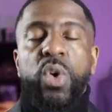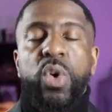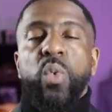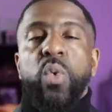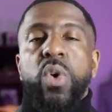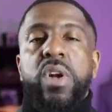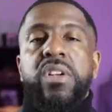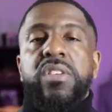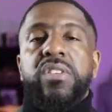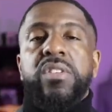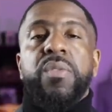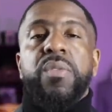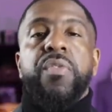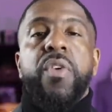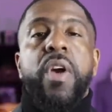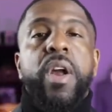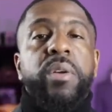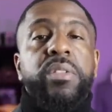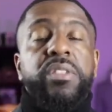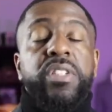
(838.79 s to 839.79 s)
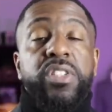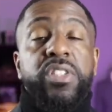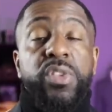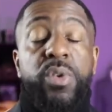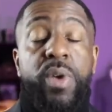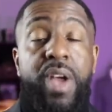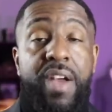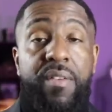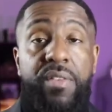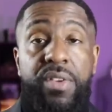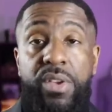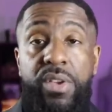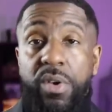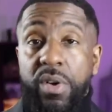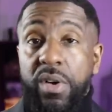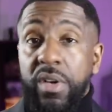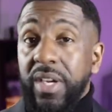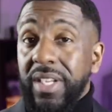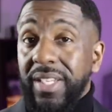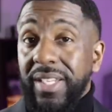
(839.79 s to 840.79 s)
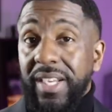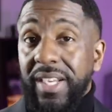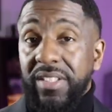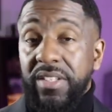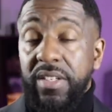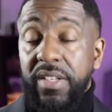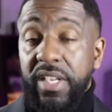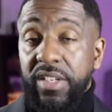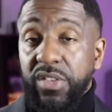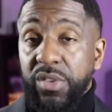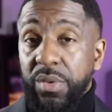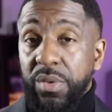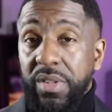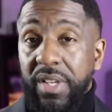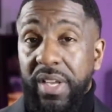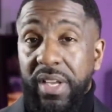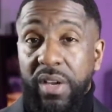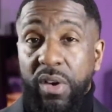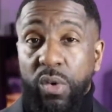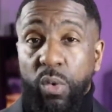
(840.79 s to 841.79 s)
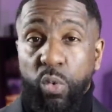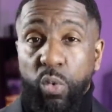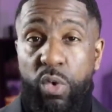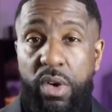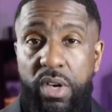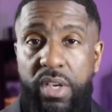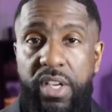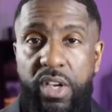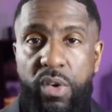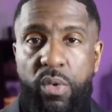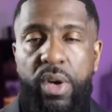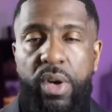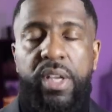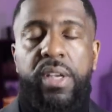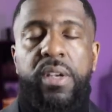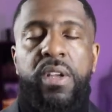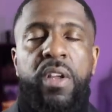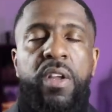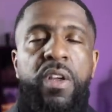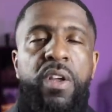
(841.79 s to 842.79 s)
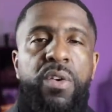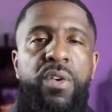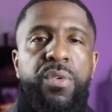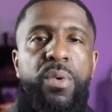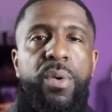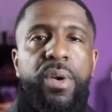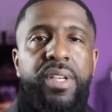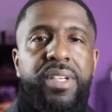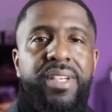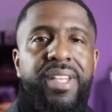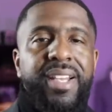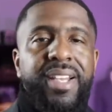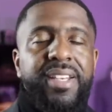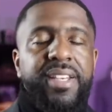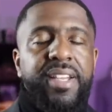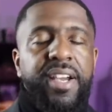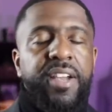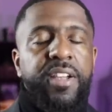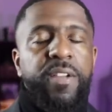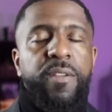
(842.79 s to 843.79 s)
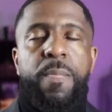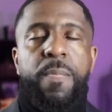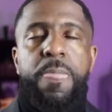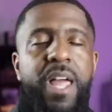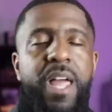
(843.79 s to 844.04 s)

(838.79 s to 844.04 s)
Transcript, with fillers: What are some fragrances you have in your collection that you think are really great for a date night?